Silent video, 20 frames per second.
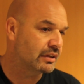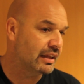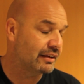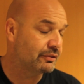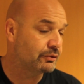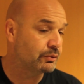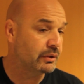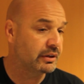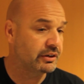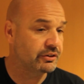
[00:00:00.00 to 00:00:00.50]

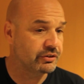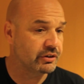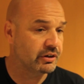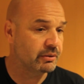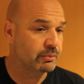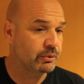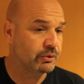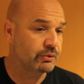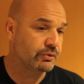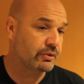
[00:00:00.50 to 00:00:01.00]
last one, he should
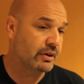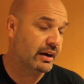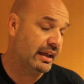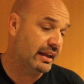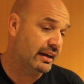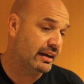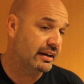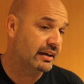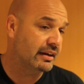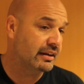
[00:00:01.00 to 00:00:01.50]
have moved
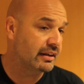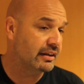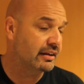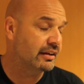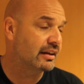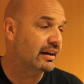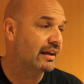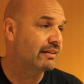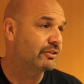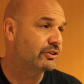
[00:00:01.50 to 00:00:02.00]
right, and he
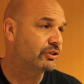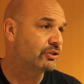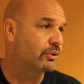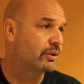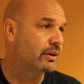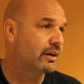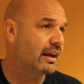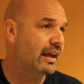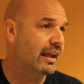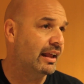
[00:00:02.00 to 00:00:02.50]
could have a
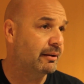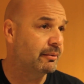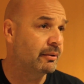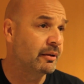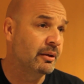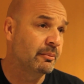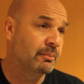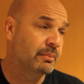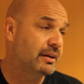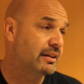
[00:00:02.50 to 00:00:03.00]
short night.
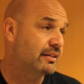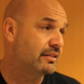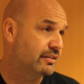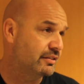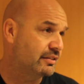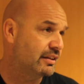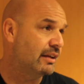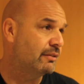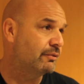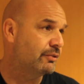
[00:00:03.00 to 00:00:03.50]
But it's the
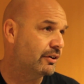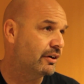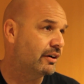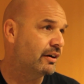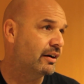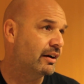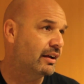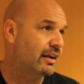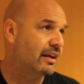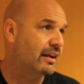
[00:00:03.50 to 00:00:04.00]
same
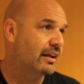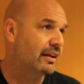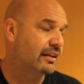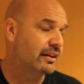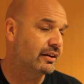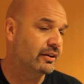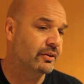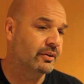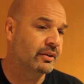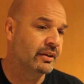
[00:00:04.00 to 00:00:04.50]
for
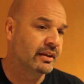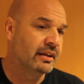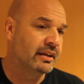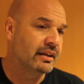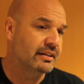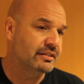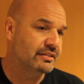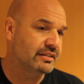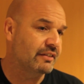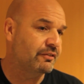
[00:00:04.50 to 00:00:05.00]

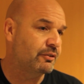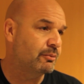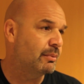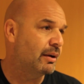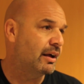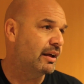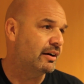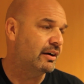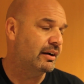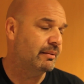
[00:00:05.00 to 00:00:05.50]
Stephan
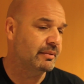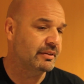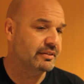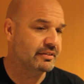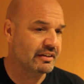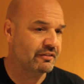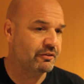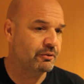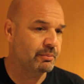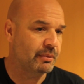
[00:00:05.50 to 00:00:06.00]
Bonnar. I mean,
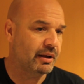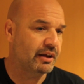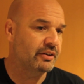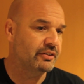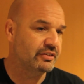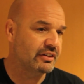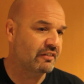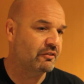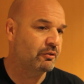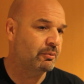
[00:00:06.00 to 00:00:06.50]
Stephan
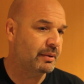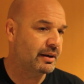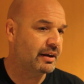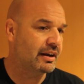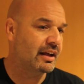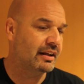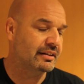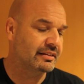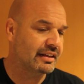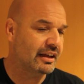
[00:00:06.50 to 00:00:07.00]
Bonnar's never been
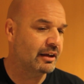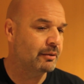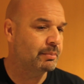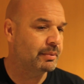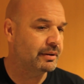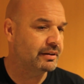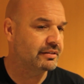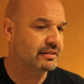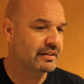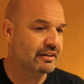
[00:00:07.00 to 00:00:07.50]
knocked out,
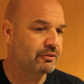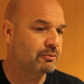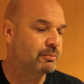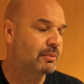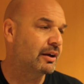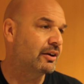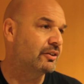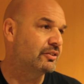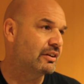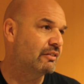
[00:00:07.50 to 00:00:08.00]
but Stephan
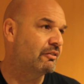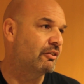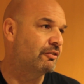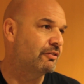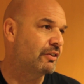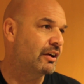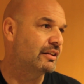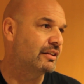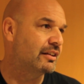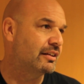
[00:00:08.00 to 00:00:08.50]
Bonnar's never
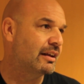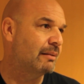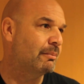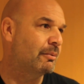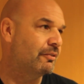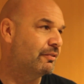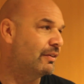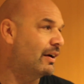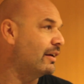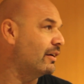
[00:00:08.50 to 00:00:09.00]
fought in the type
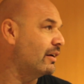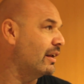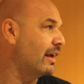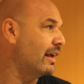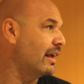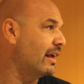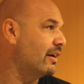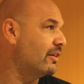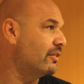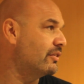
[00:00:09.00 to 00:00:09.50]
of fighter
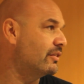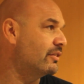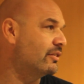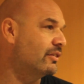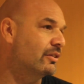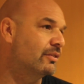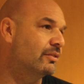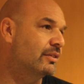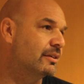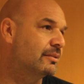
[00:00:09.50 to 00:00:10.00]
like Anderson
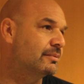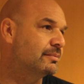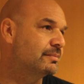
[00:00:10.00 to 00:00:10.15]
Silva.